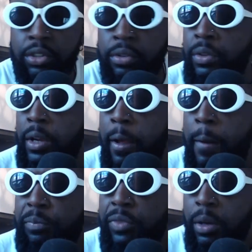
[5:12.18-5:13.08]
of
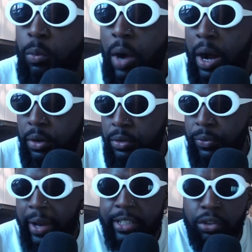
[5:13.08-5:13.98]
wild
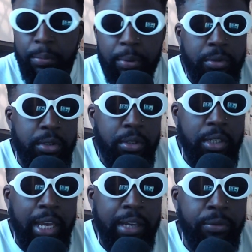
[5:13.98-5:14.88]
finds you'll be able to
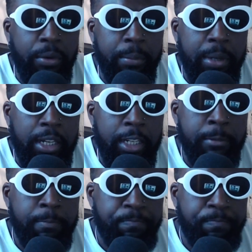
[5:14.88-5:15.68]
get from Berlin.